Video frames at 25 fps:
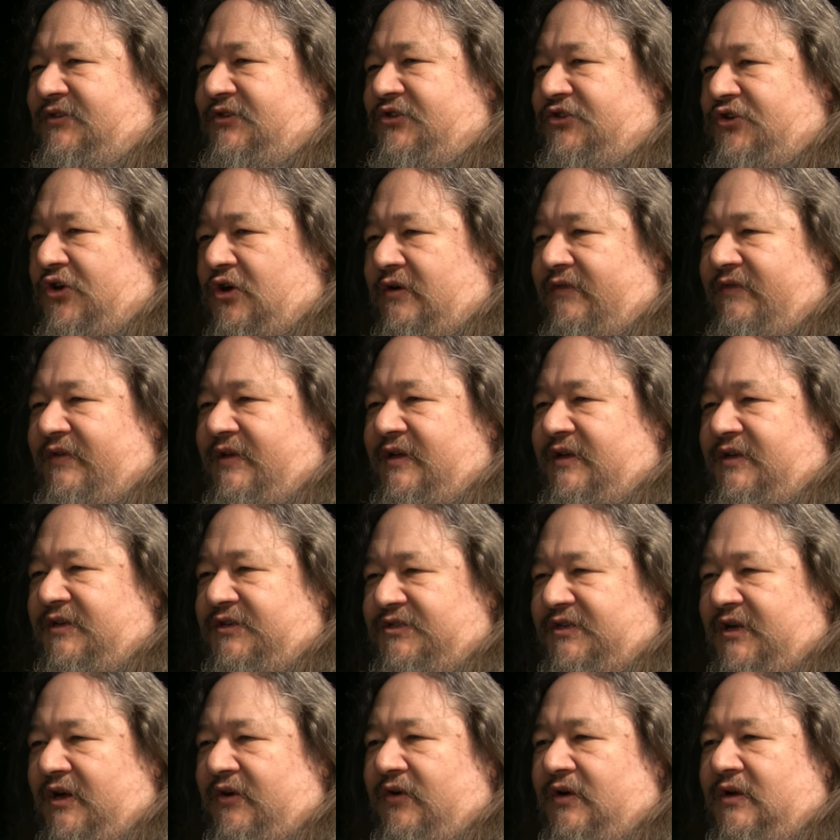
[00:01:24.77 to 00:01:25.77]
starving,
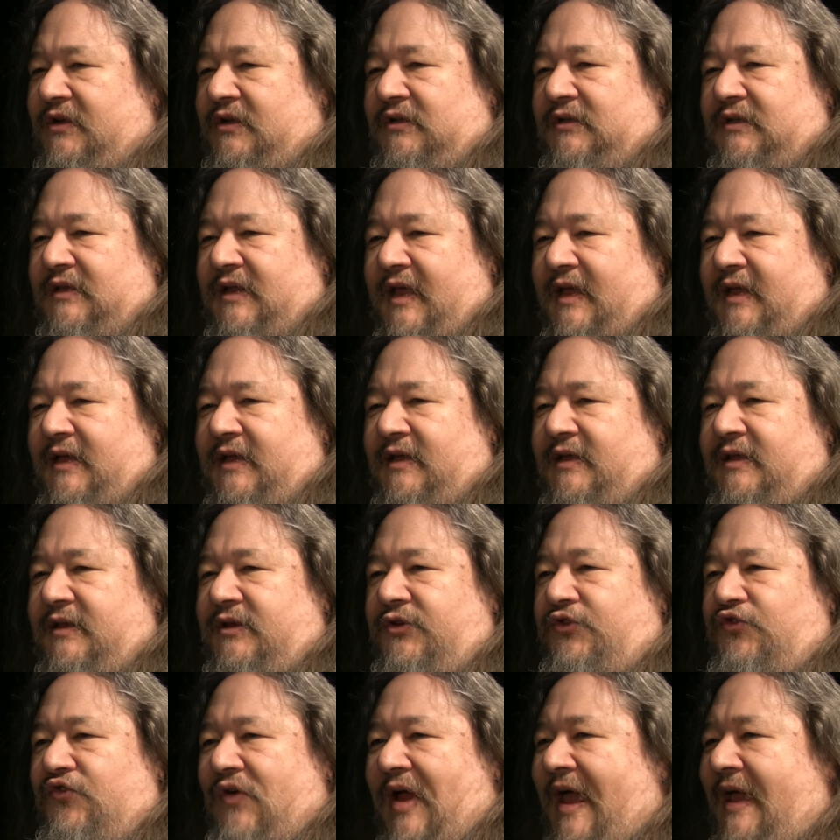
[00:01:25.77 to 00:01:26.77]
hysterical,
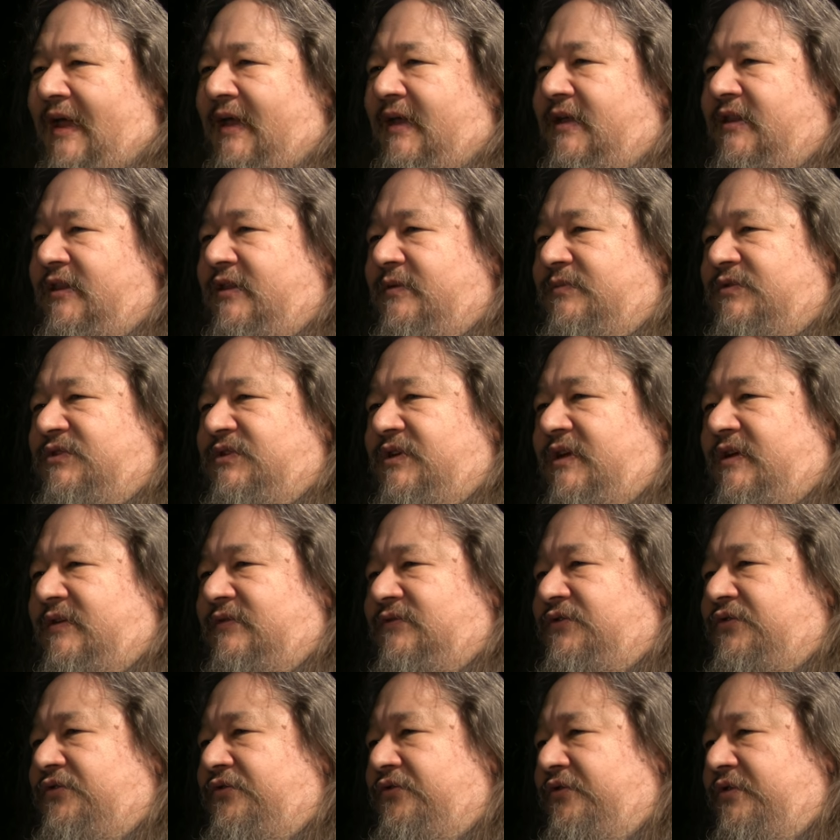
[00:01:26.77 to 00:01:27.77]
naked, dragging
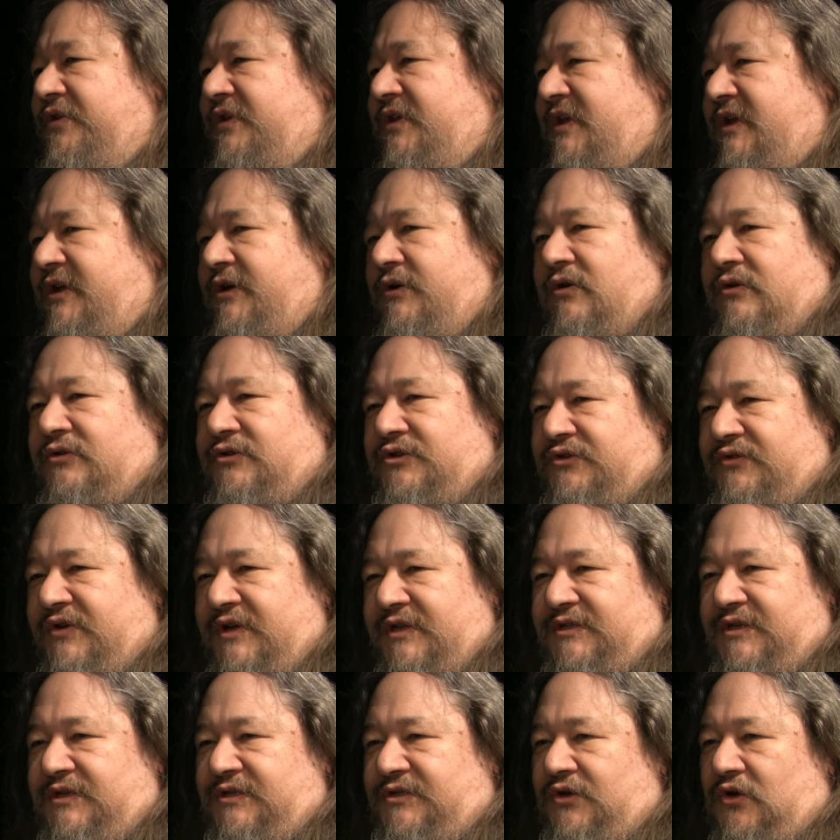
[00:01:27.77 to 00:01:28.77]
themselves through the Negro
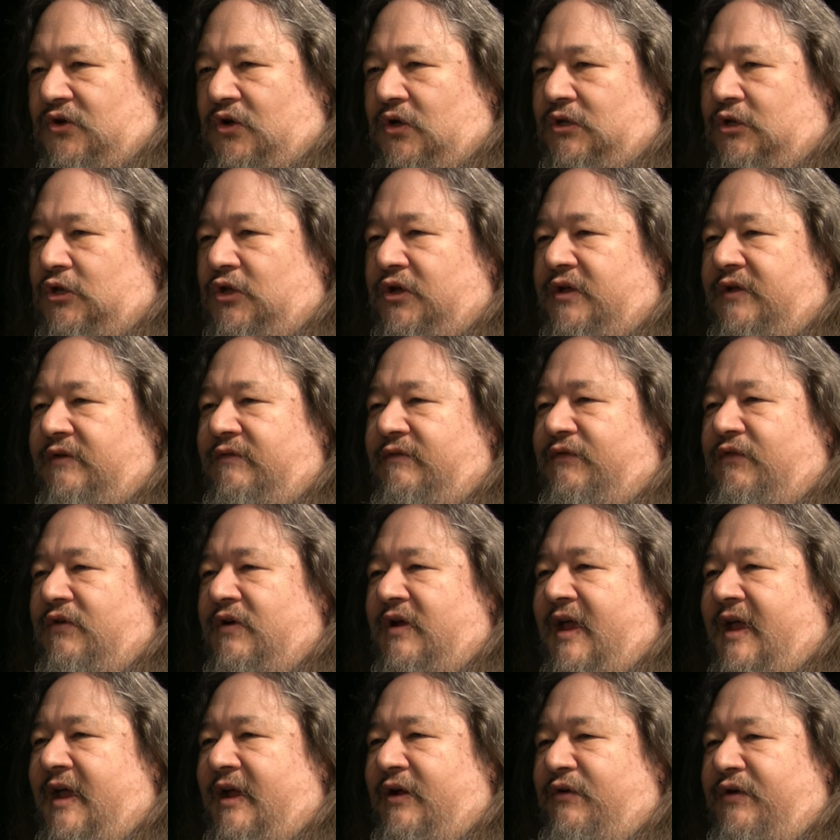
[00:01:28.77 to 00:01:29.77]
streets at dawn looking for
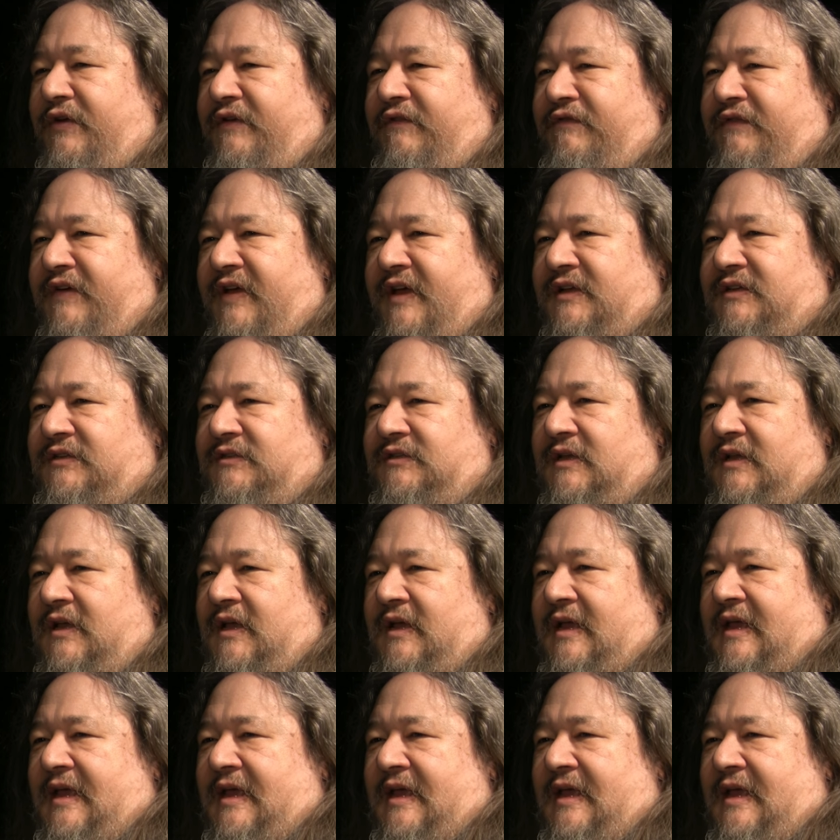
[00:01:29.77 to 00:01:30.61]
an angry fix,